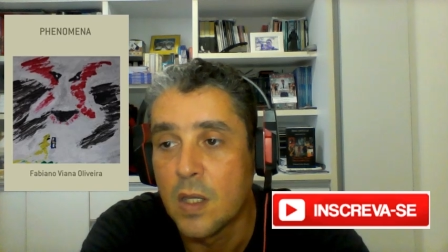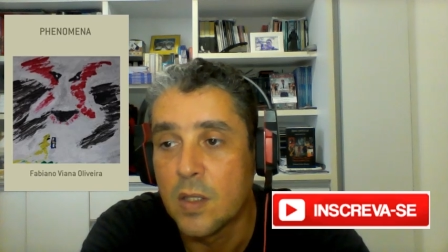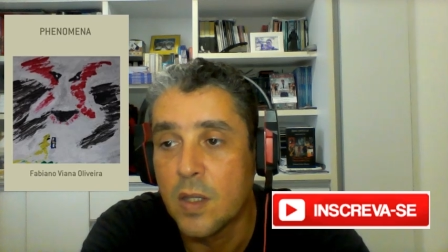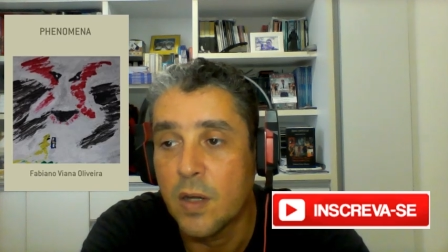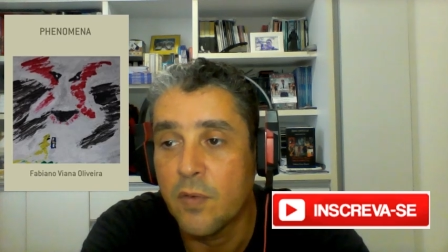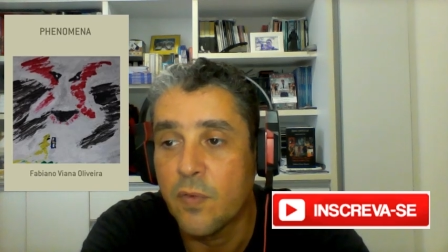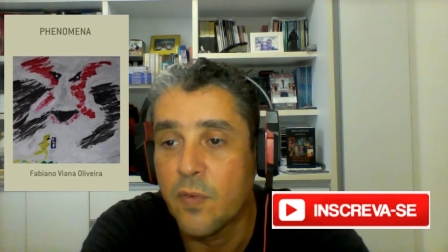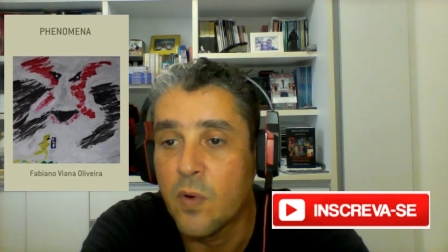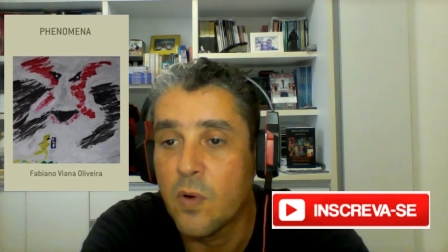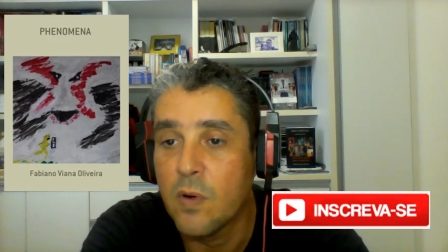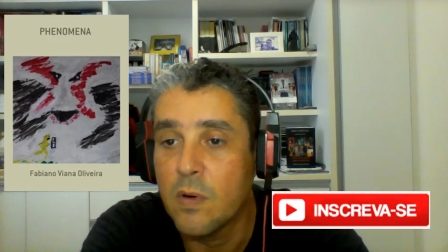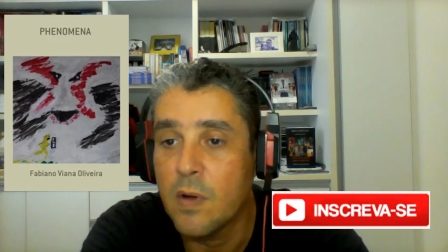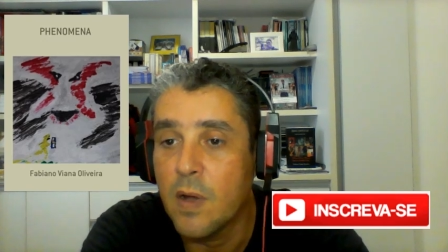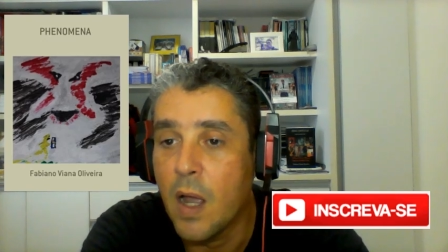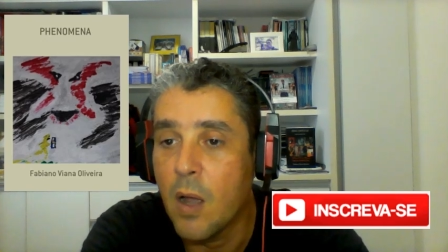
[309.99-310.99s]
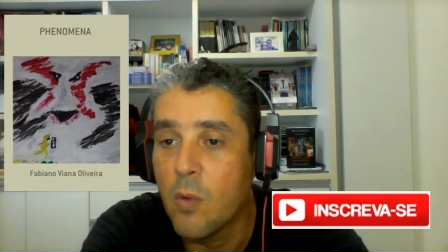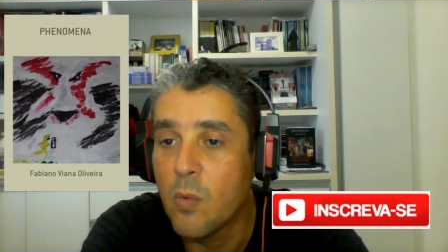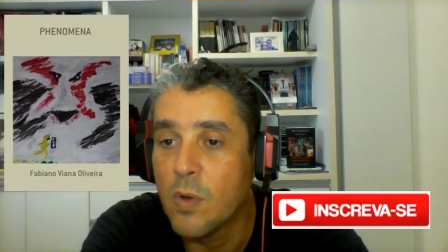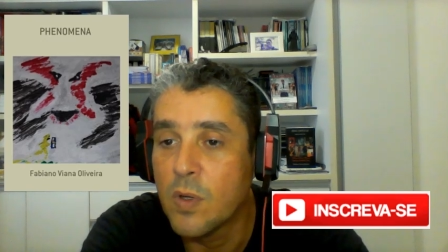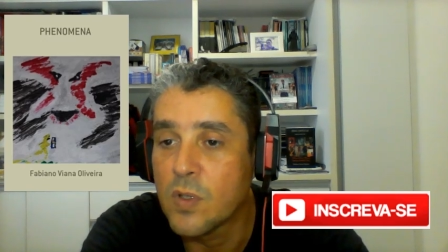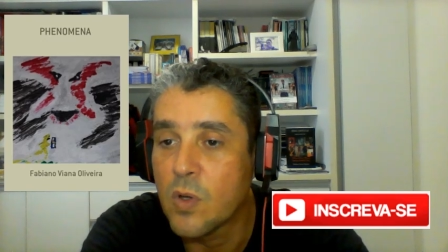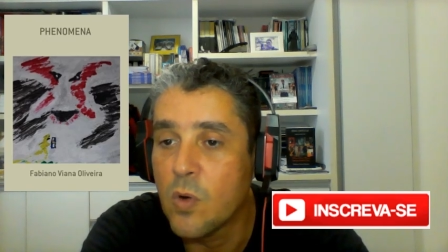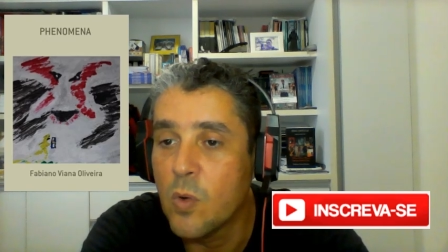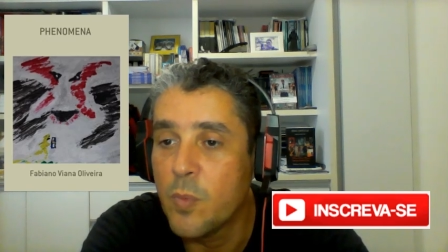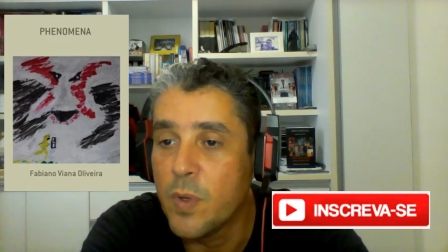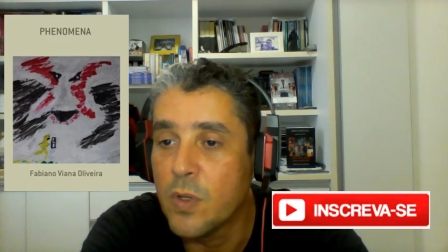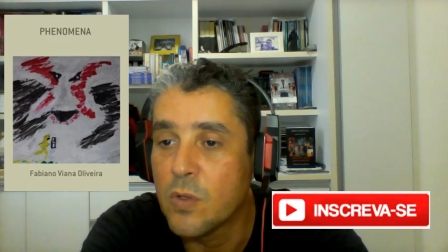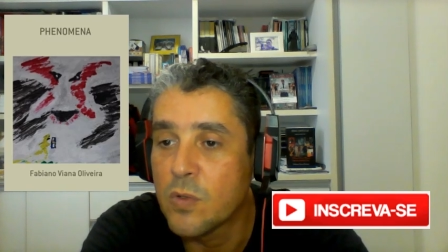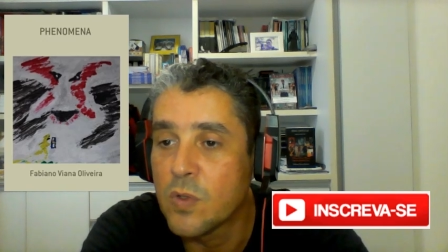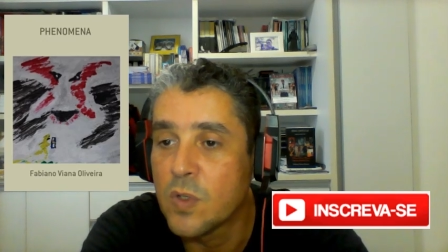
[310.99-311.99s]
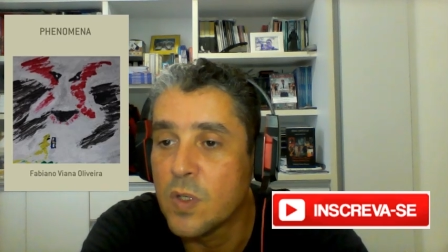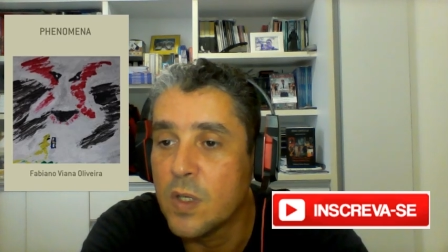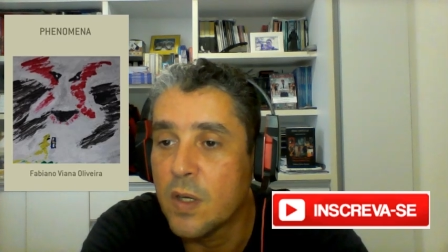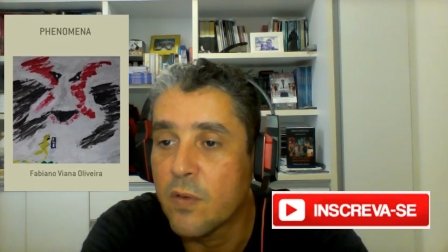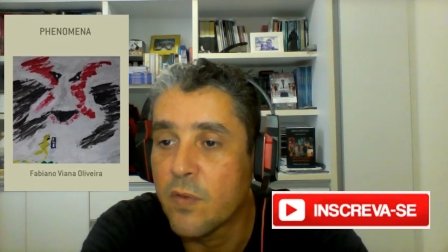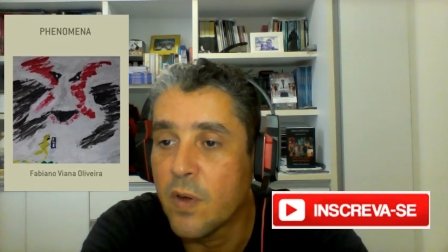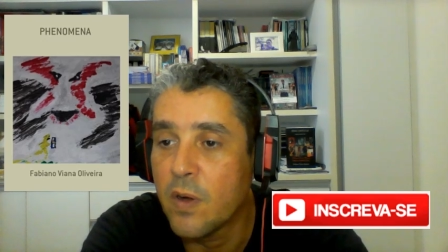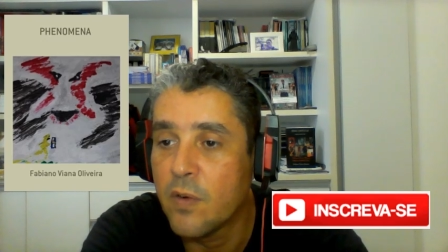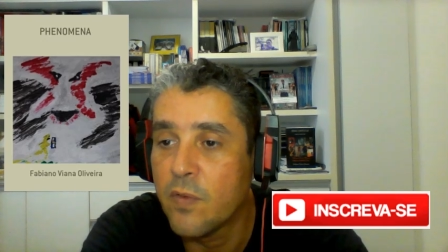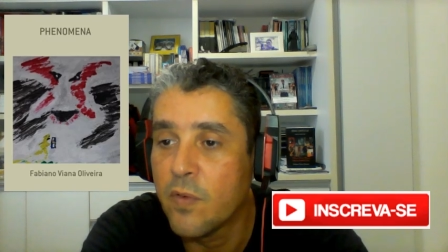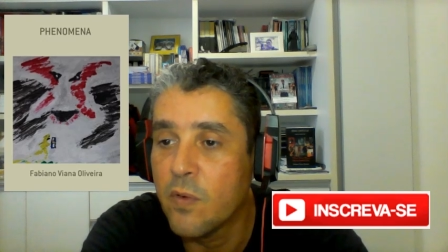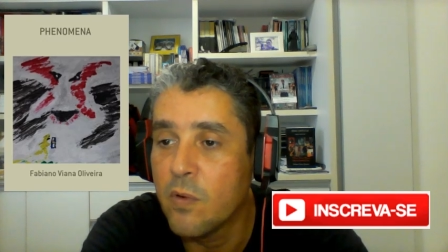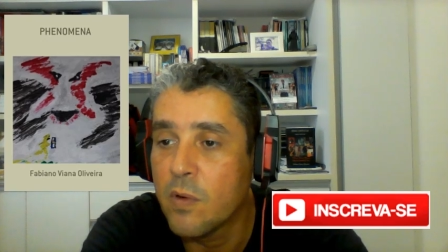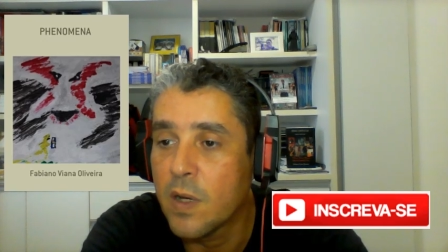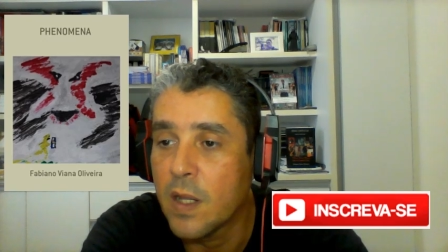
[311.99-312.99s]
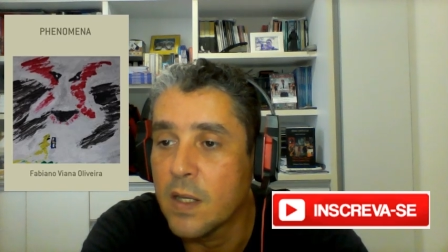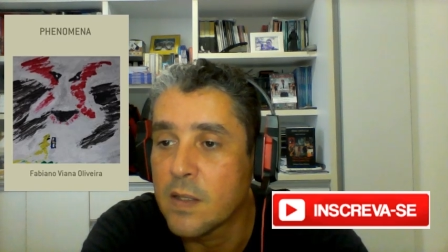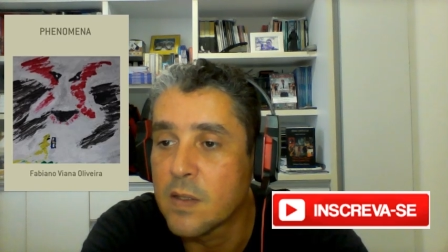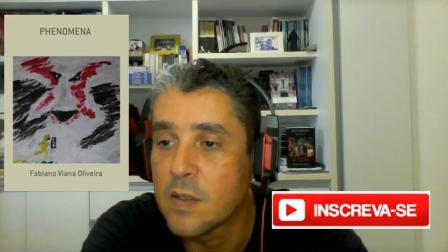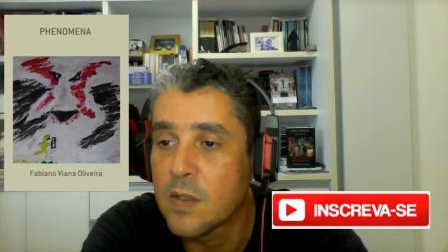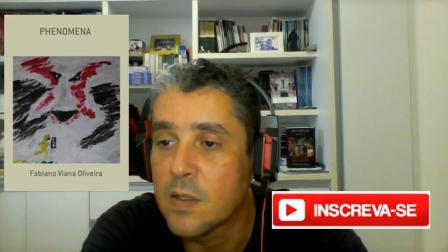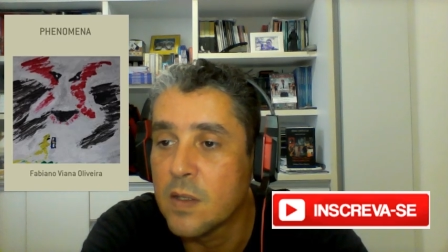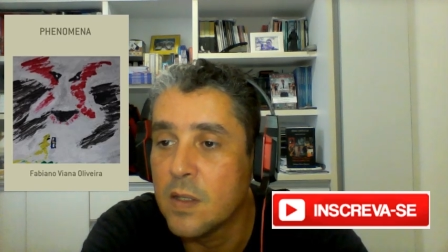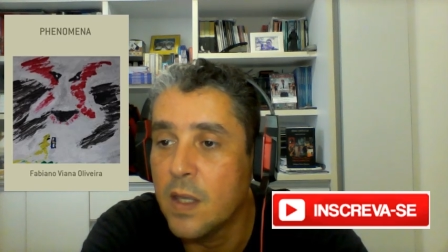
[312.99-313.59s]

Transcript: Therefore, I was hoping to see a very full class,